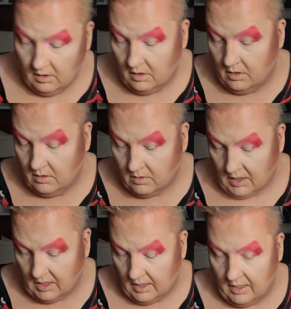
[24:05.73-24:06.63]

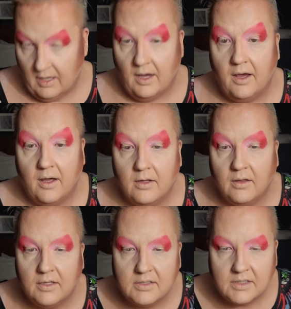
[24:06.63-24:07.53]
Okay,
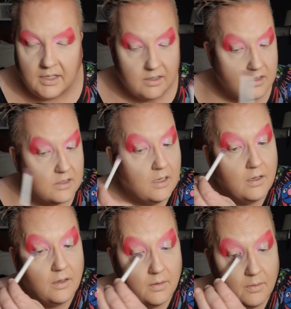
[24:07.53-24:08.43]
let's get
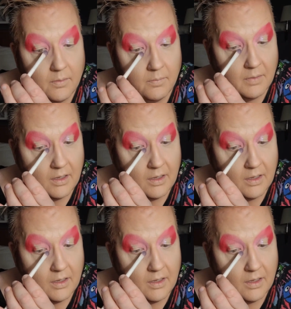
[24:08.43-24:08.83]
some